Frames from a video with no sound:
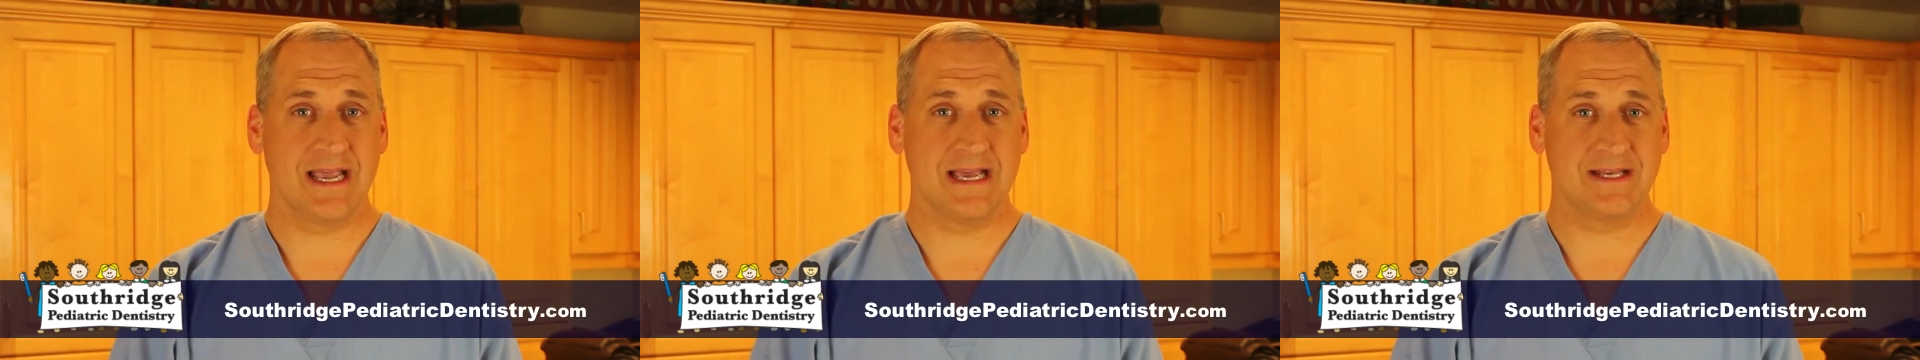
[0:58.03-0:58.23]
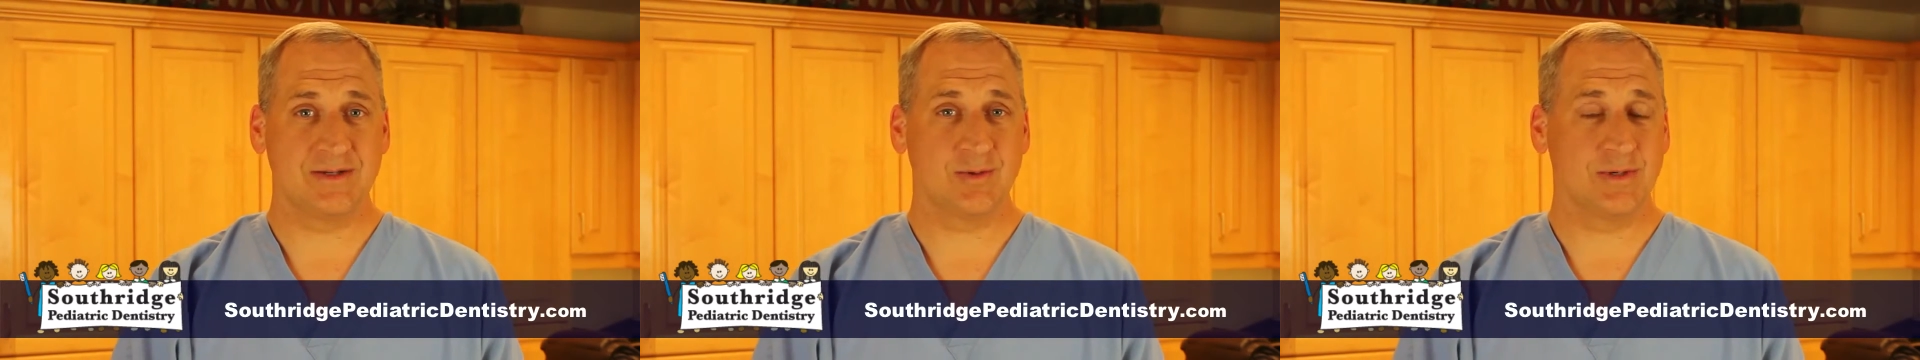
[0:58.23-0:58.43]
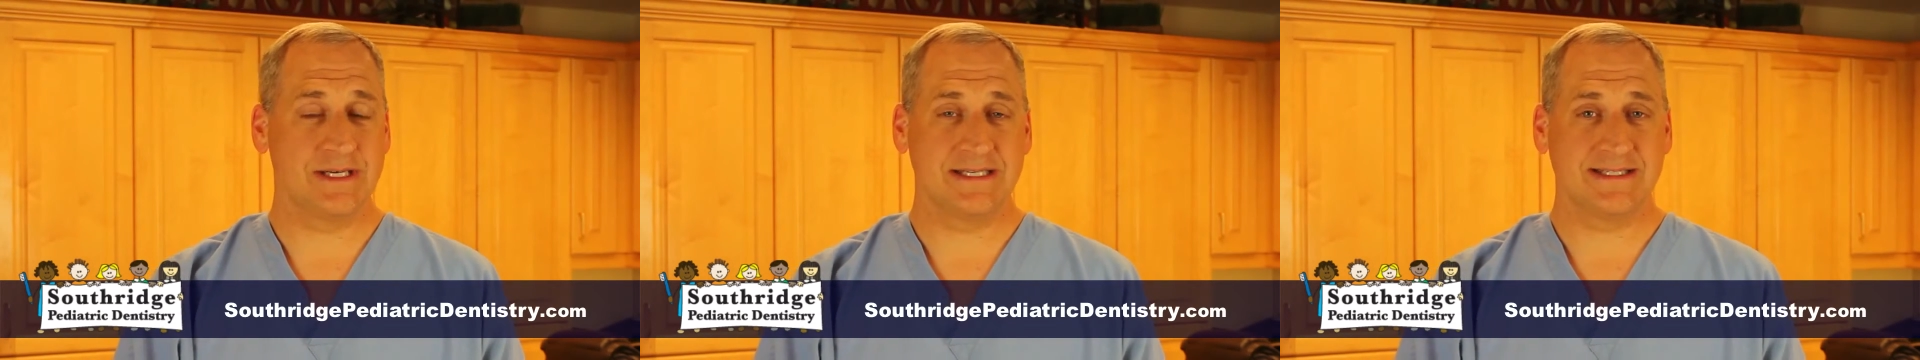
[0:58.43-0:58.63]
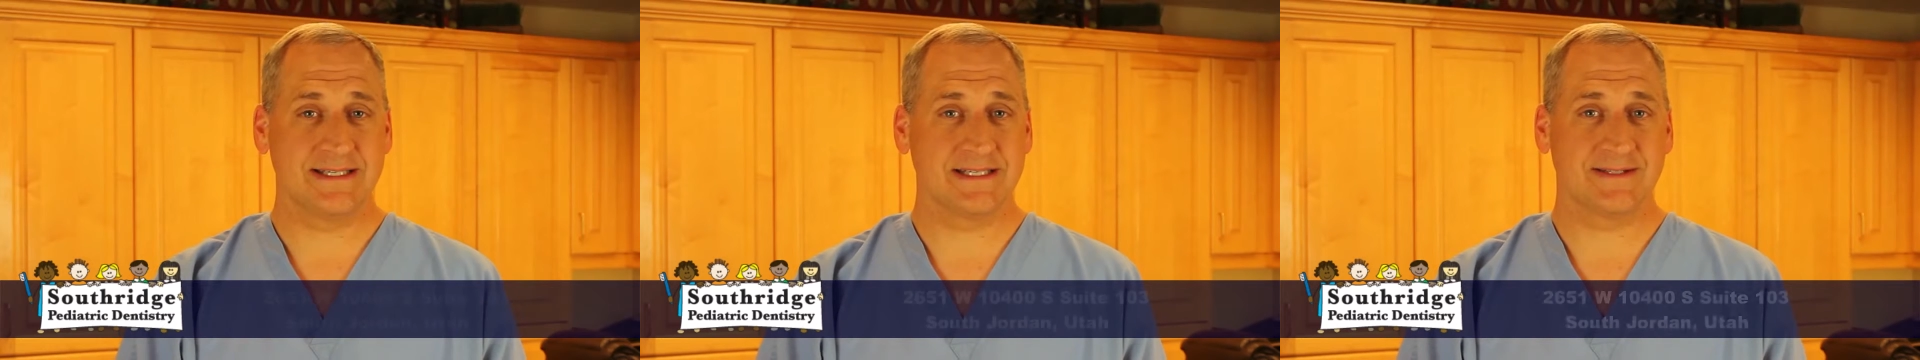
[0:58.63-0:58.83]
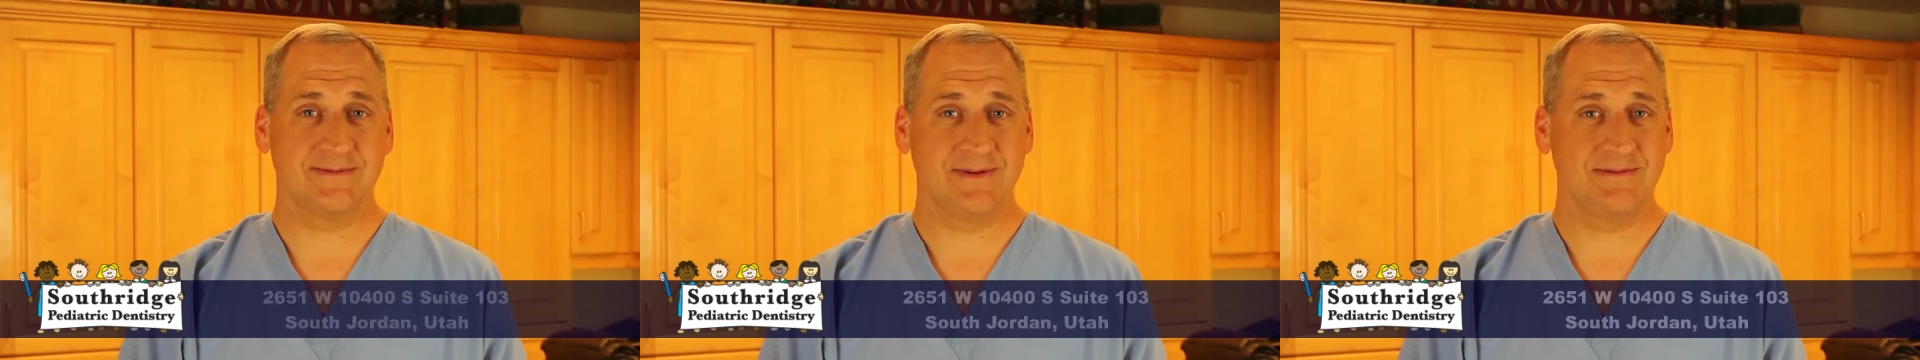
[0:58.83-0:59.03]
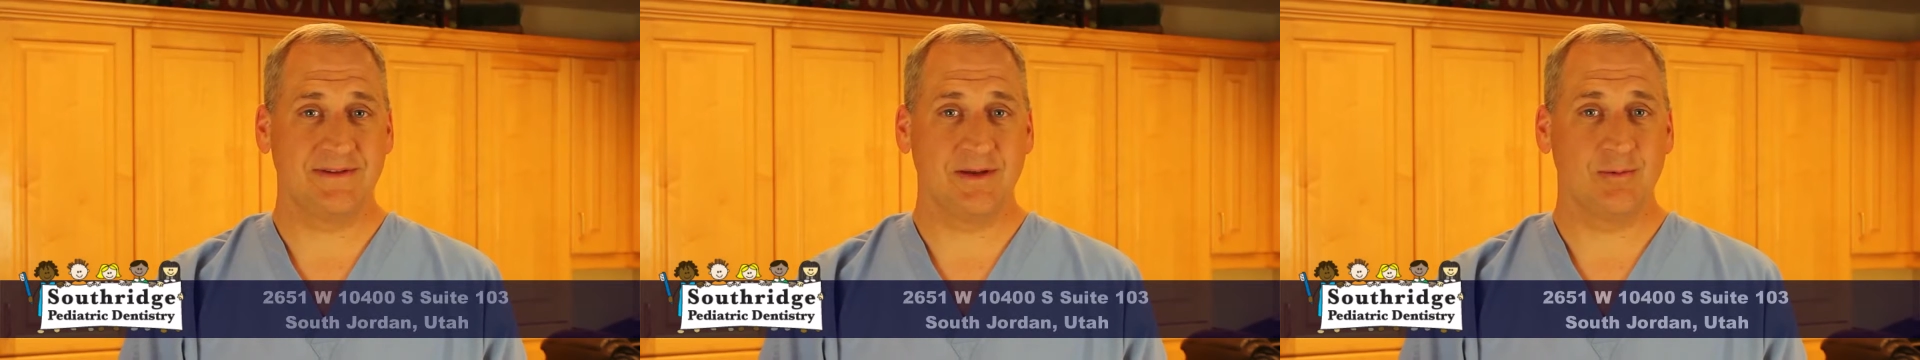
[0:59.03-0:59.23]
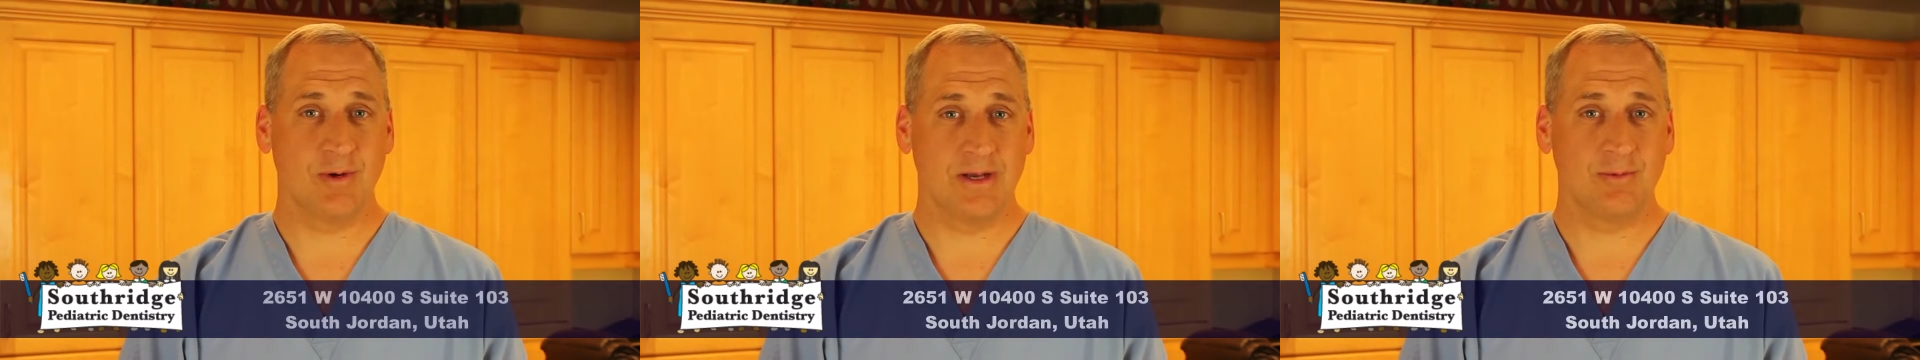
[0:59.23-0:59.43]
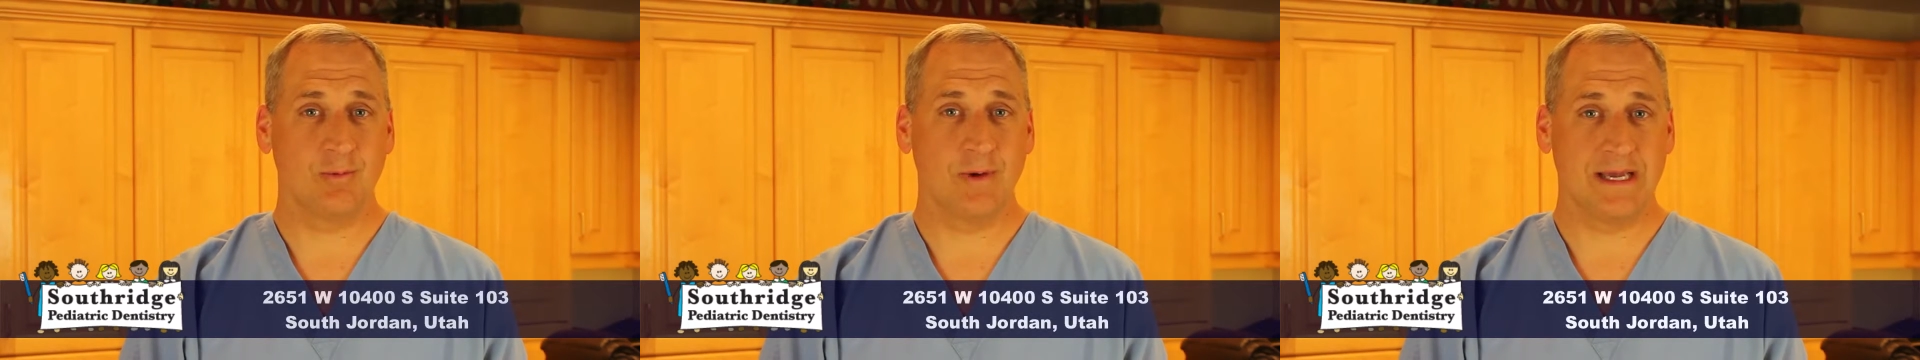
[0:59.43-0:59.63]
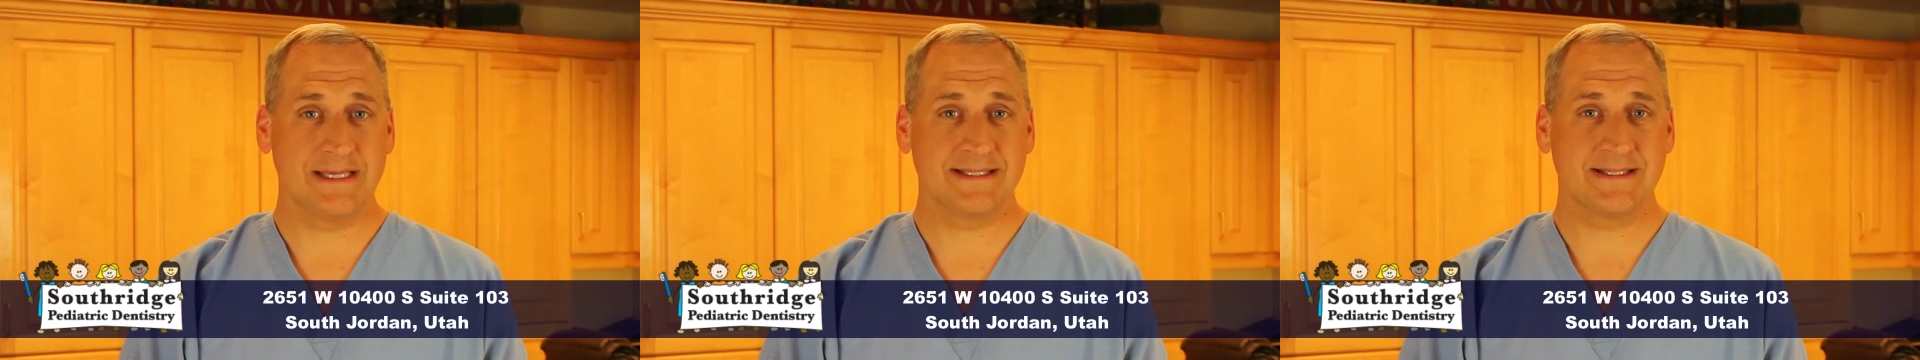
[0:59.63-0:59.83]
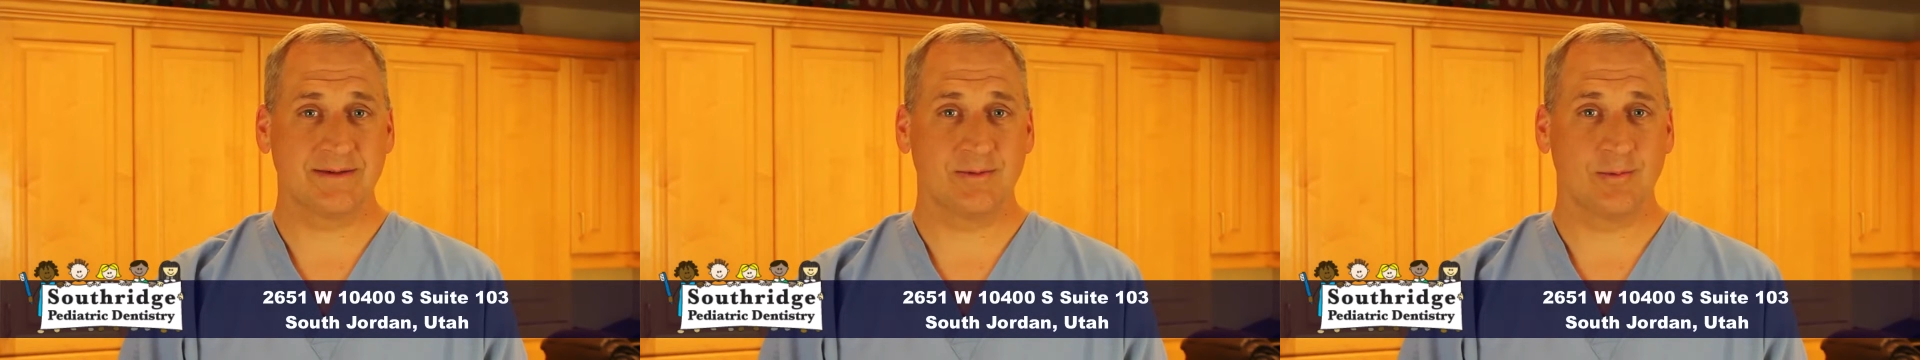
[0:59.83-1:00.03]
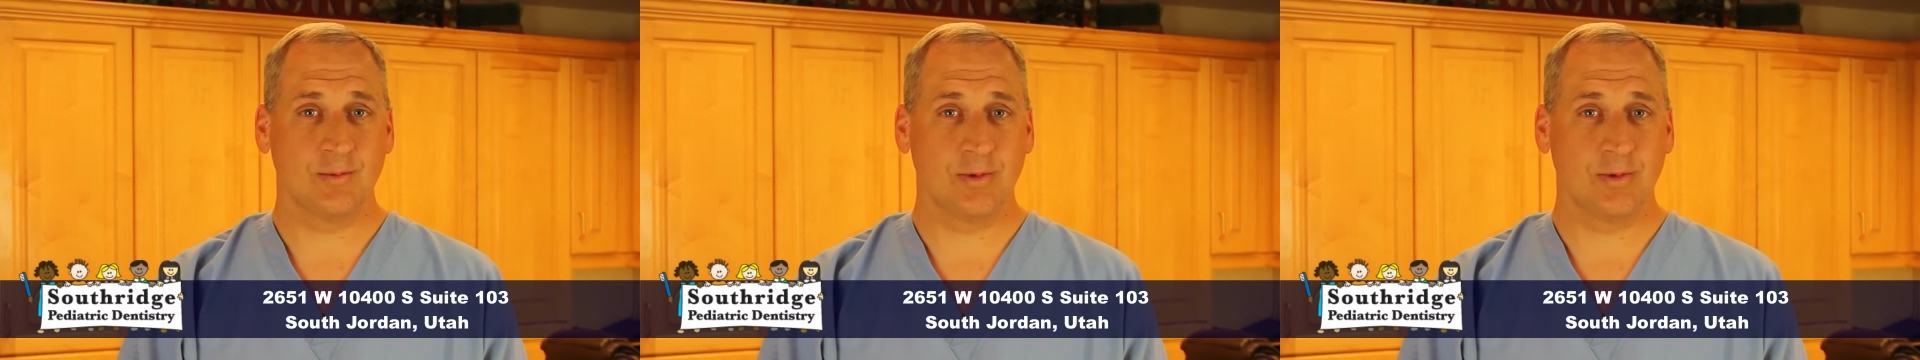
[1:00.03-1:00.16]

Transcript: at 2651 West,